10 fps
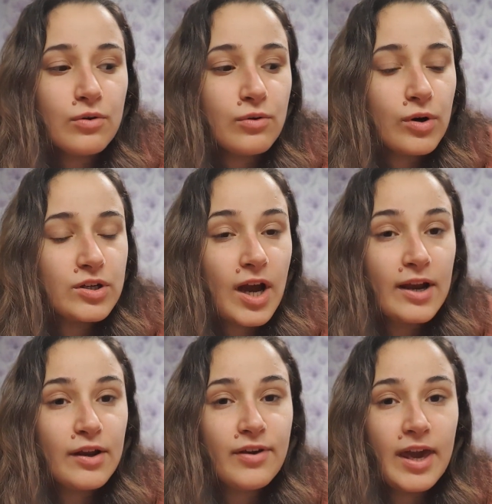what
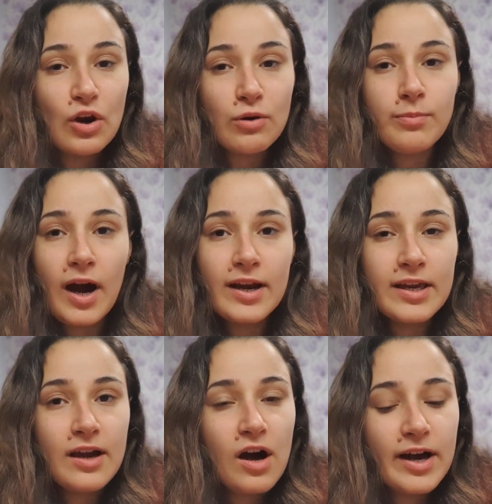kind of hair,
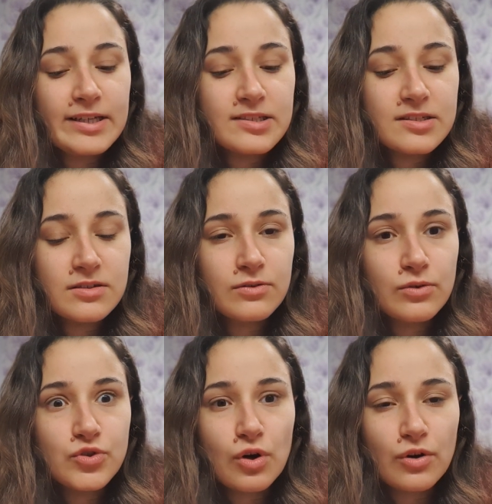body, eyes,
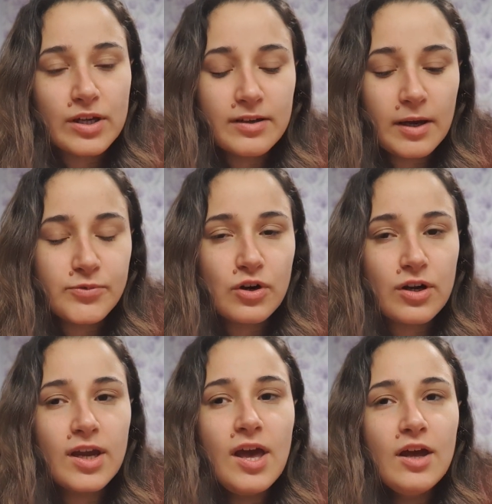I'm
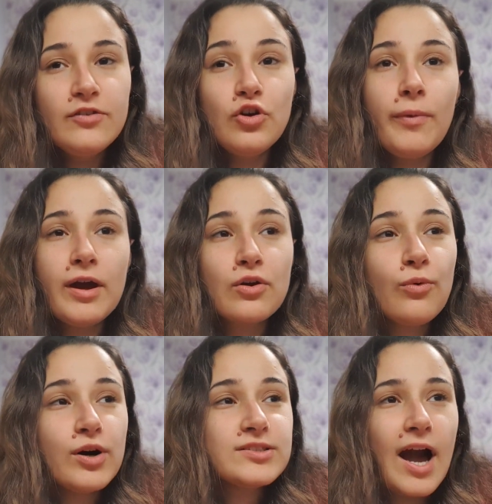sorry, no matter
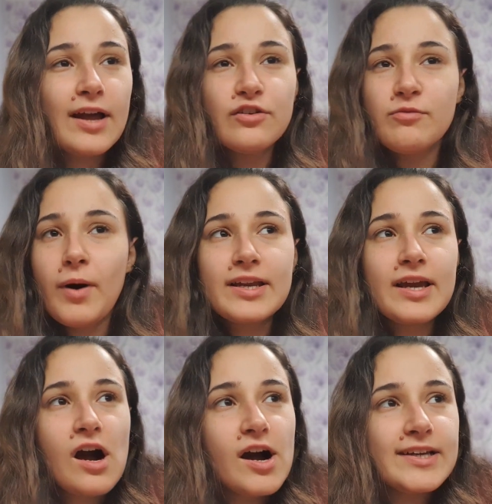what kind of
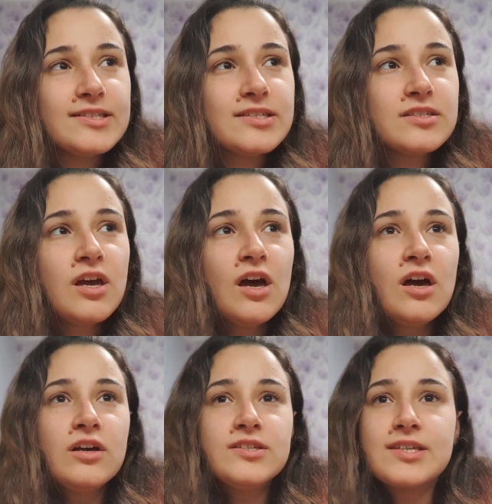body, eyes,
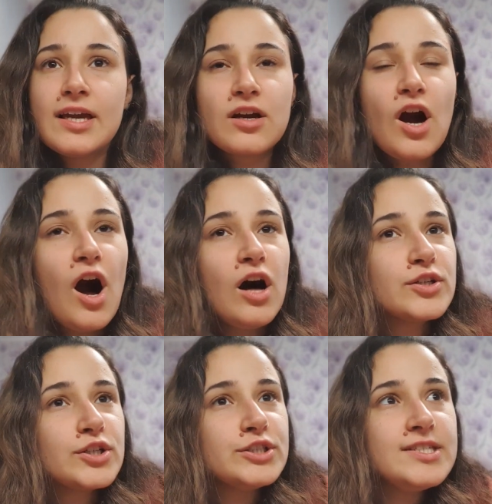skin
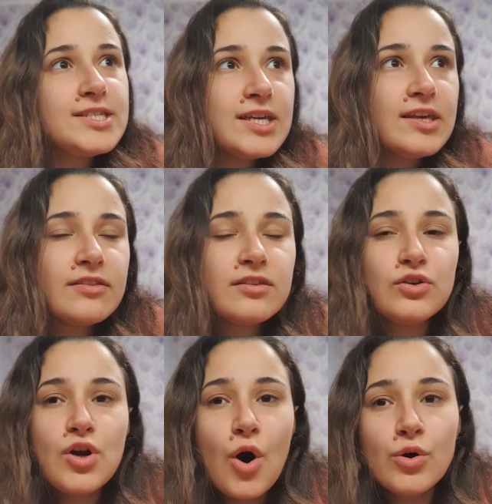color, teeth,
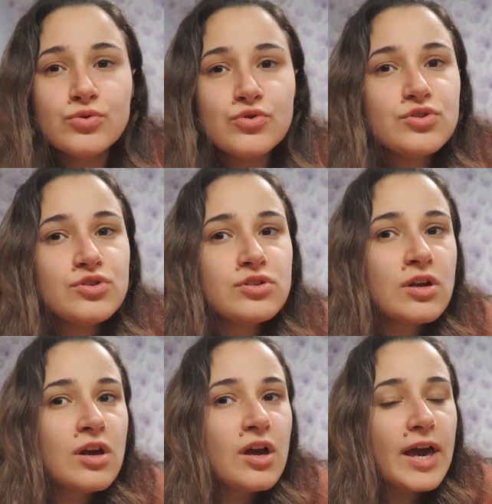nose,
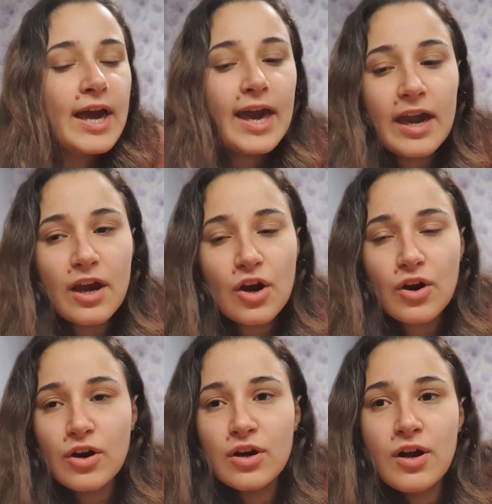hair,